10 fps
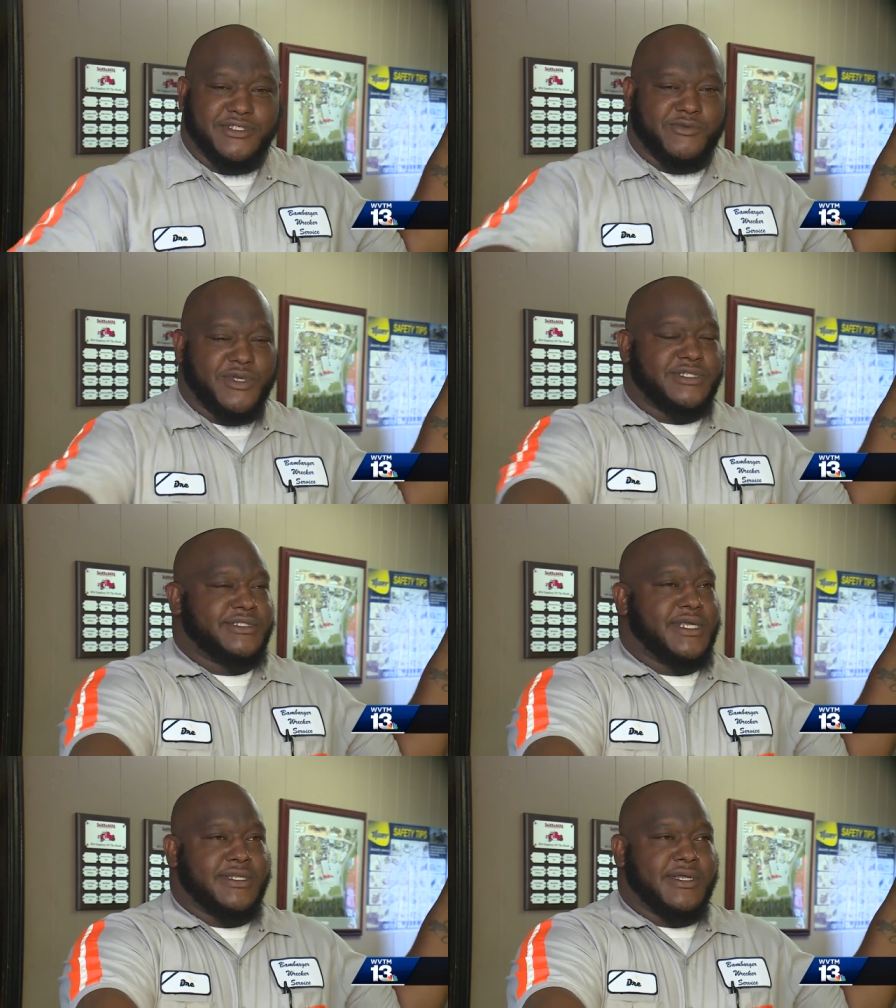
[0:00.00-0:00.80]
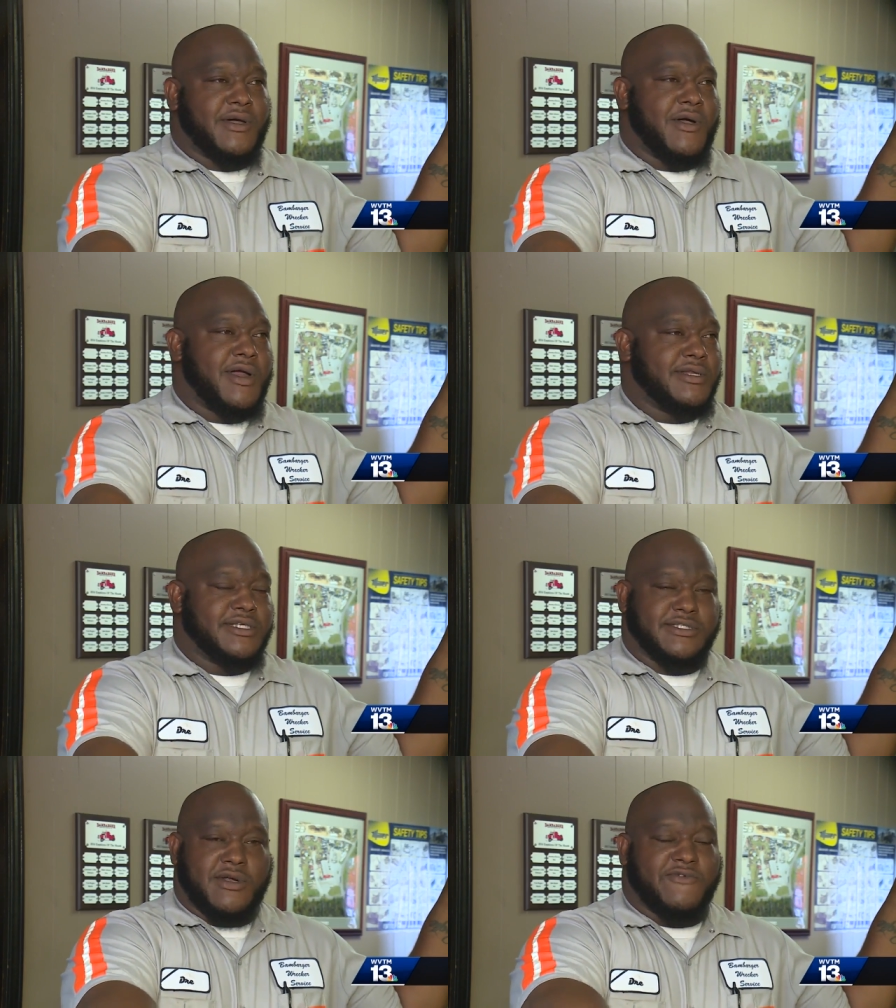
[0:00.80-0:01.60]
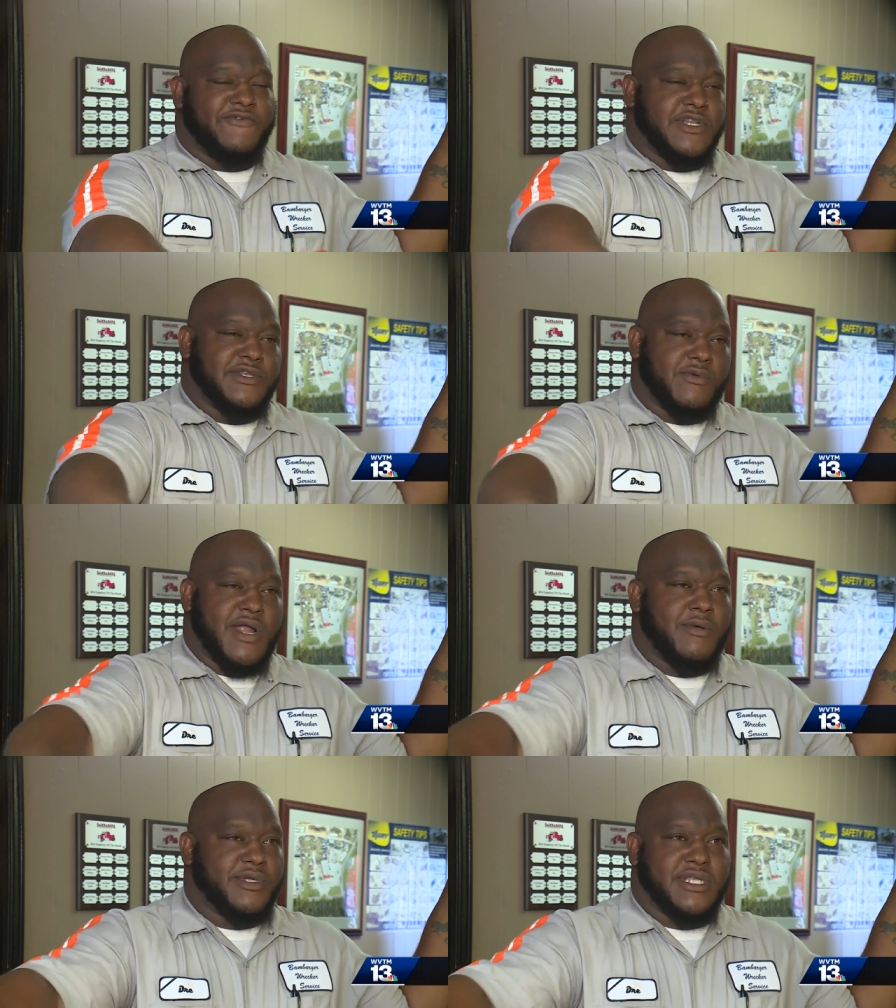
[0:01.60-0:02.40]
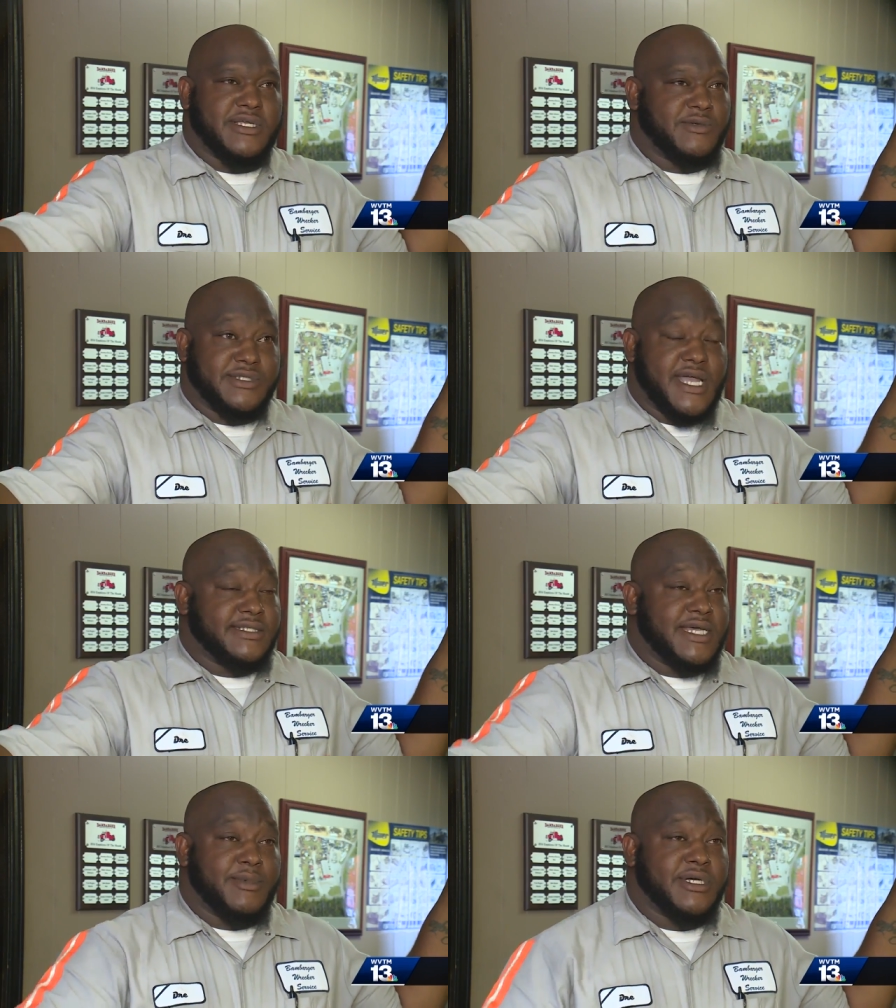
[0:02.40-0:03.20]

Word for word: just reached in the car and just started feeling around because it was nighttime.